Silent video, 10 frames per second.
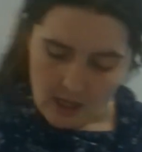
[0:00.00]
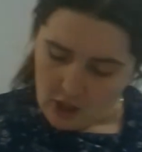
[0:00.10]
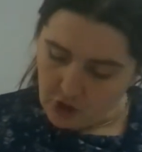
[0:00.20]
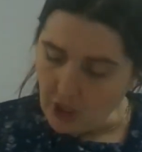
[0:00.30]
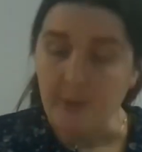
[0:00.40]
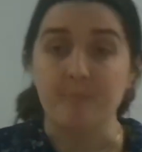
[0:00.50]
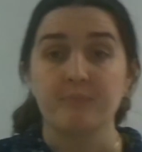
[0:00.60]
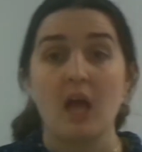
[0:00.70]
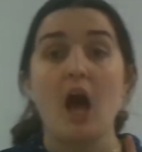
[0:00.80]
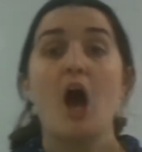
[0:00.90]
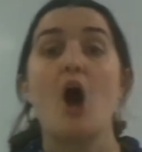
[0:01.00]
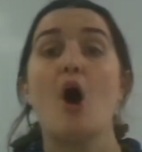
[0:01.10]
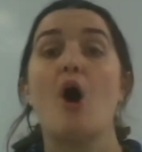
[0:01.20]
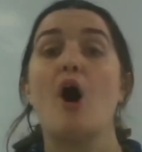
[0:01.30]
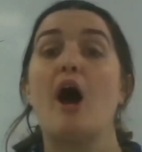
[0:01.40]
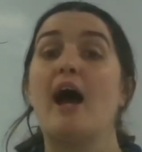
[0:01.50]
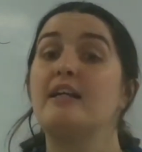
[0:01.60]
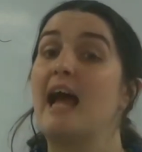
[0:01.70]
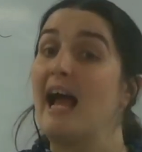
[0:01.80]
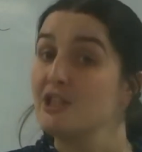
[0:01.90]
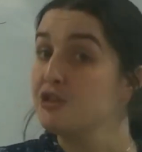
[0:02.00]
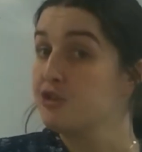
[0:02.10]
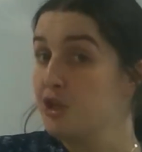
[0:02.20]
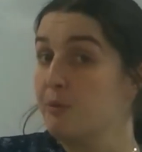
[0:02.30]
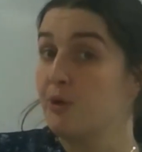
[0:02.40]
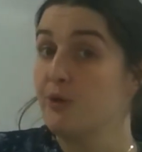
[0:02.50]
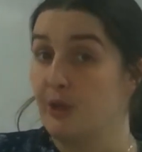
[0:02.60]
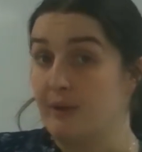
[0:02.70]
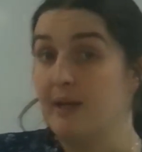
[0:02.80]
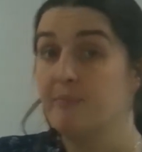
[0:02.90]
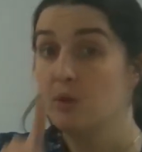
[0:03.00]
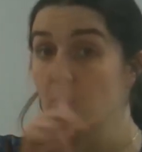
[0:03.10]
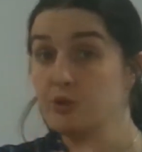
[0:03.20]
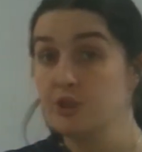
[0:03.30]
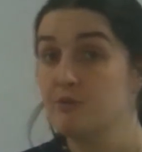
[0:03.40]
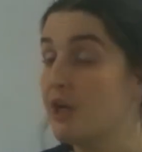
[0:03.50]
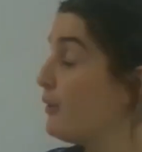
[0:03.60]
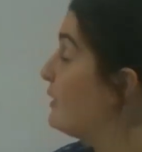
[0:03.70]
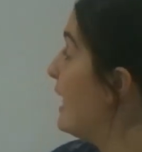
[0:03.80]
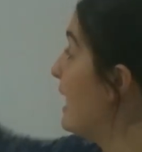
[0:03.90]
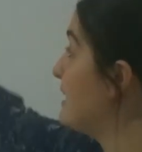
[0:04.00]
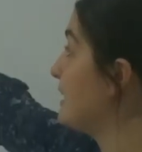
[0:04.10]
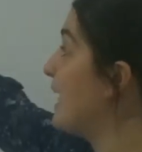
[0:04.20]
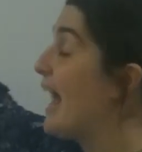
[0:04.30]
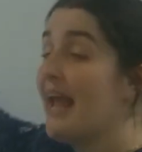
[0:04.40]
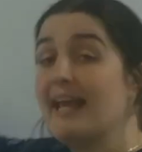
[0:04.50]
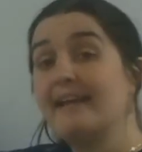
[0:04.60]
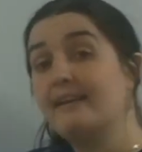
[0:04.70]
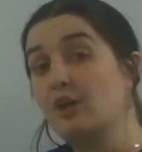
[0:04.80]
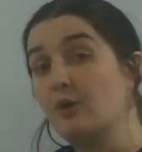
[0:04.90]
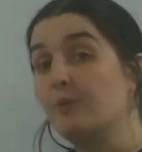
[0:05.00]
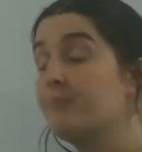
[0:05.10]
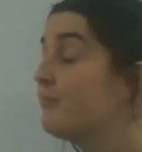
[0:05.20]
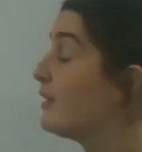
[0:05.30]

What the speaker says: So, an astronomical unit, also known as an AU,